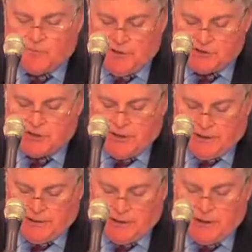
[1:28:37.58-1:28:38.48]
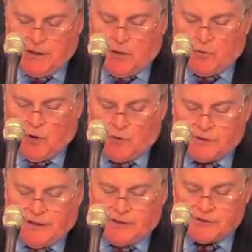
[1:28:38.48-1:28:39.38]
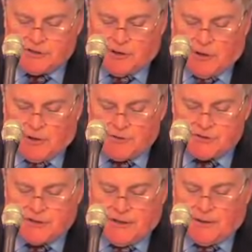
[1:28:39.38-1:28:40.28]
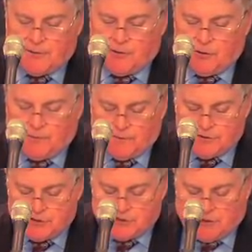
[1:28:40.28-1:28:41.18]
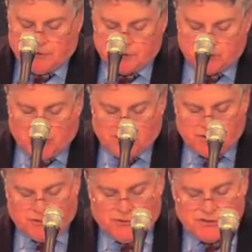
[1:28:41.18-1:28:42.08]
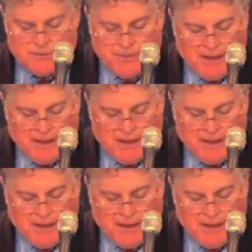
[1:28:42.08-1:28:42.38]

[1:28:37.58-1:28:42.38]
of Michigan wrote in Stars and Other Universes, Stellar Structures,